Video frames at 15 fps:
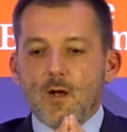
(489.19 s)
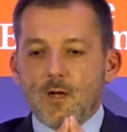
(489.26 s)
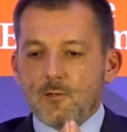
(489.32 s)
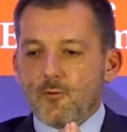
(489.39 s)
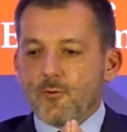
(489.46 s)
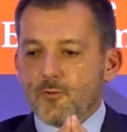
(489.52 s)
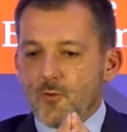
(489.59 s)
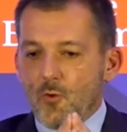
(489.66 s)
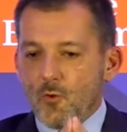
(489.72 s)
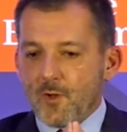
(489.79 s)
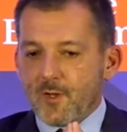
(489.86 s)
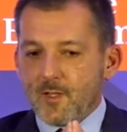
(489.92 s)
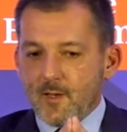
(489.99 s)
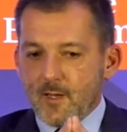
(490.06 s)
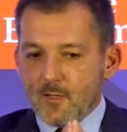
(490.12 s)
are
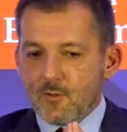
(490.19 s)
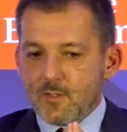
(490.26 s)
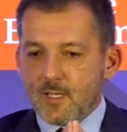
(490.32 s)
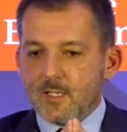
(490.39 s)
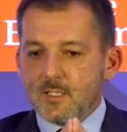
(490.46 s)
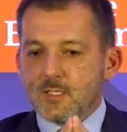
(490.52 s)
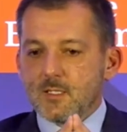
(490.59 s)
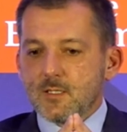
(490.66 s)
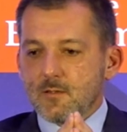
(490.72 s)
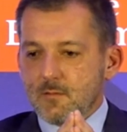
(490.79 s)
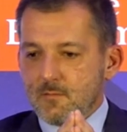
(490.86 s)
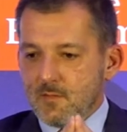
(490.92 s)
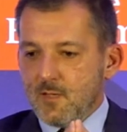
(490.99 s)
already recognizing